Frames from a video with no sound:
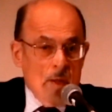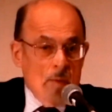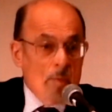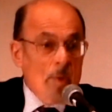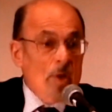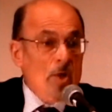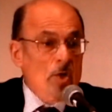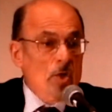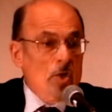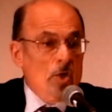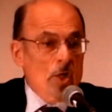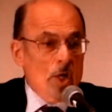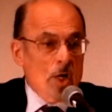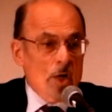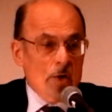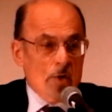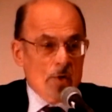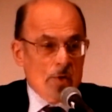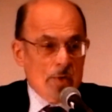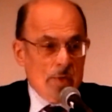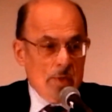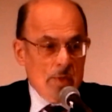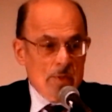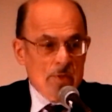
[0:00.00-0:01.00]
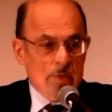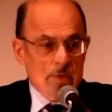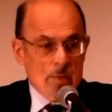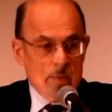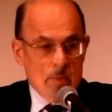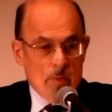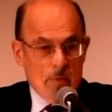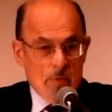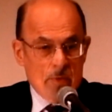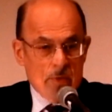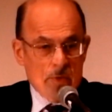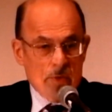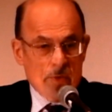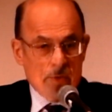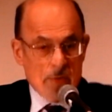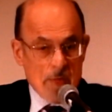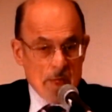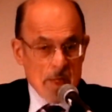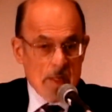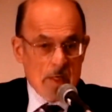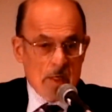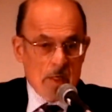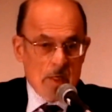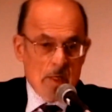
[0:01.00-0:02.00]
much younger than some of us
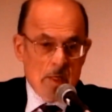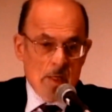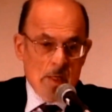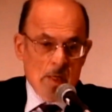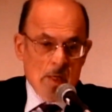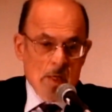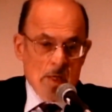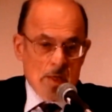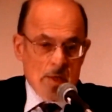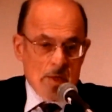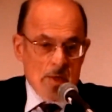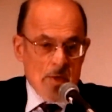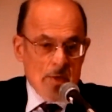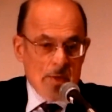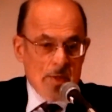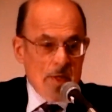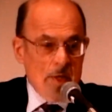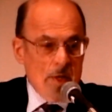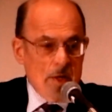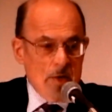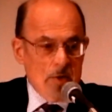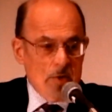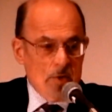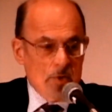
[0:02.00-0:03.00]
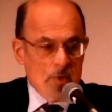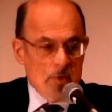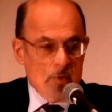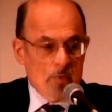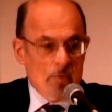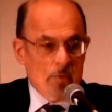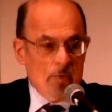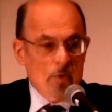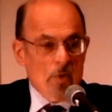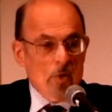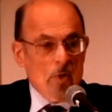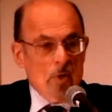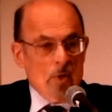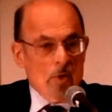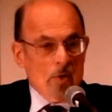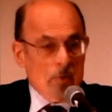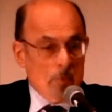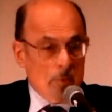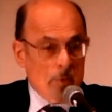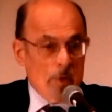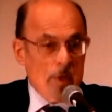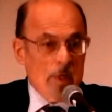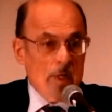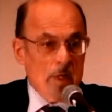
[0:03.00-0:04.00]
think, at the age of
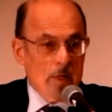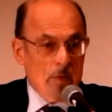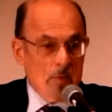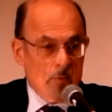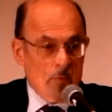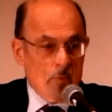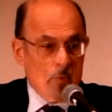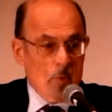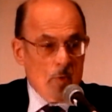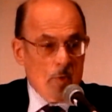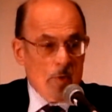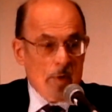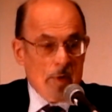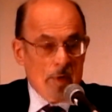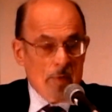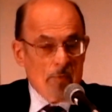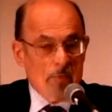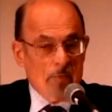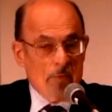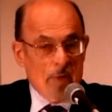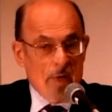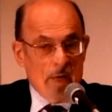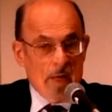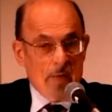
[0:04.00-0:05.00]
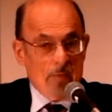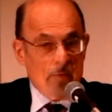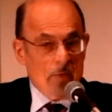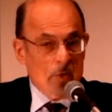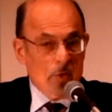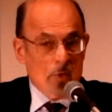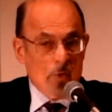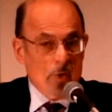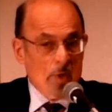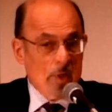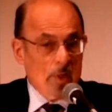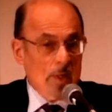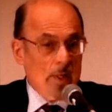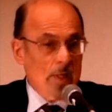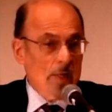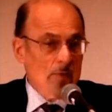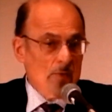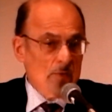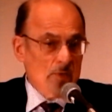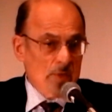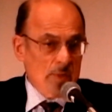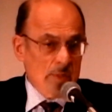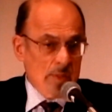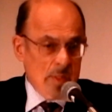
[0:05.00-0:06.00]
3 and 4 and 5, we're doing a lot
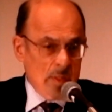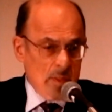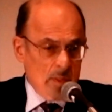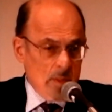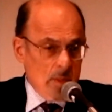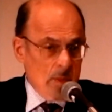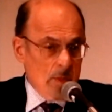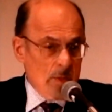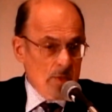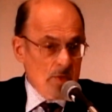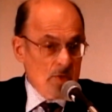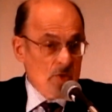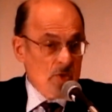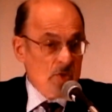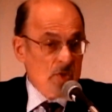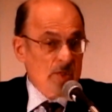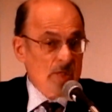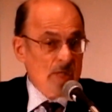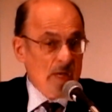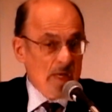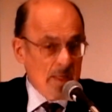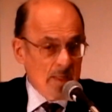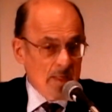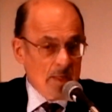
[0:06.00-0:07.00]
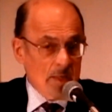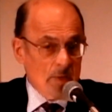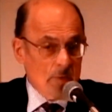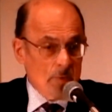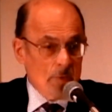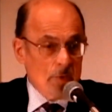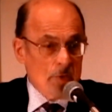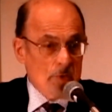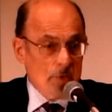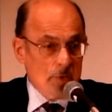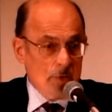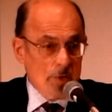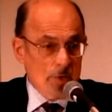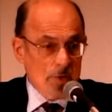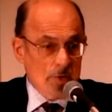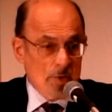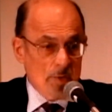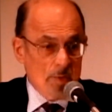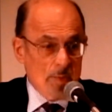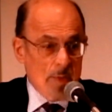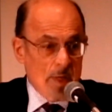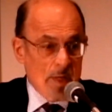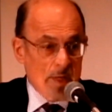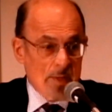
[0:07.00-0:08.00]
of silent research
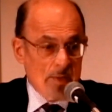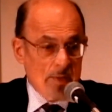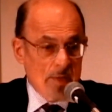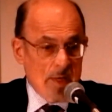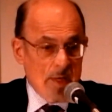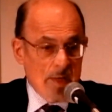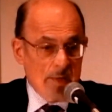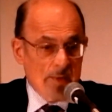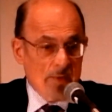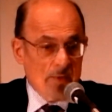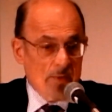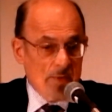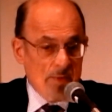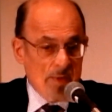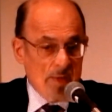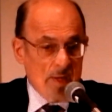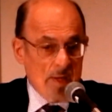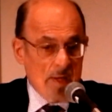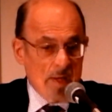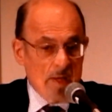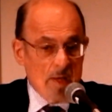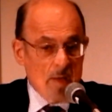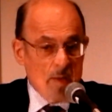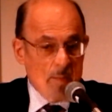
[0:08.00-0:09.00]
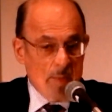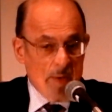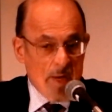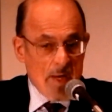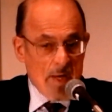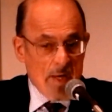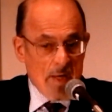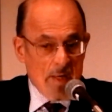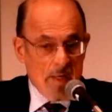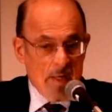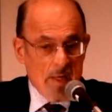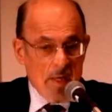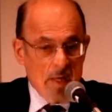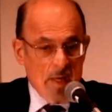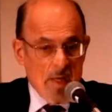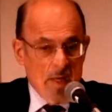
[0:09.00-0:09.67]
about death. They're thinking about it.